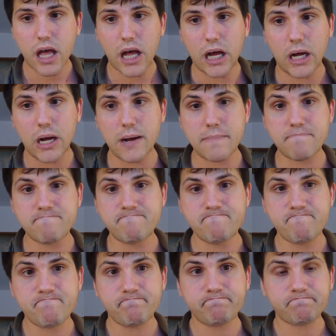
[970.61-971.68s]
So
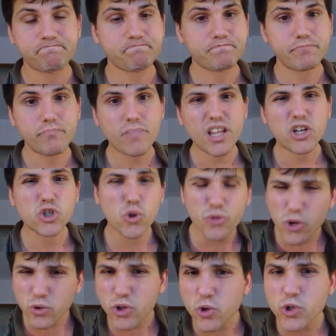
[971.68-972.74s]

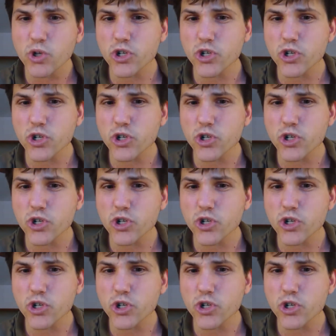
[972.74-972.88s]
those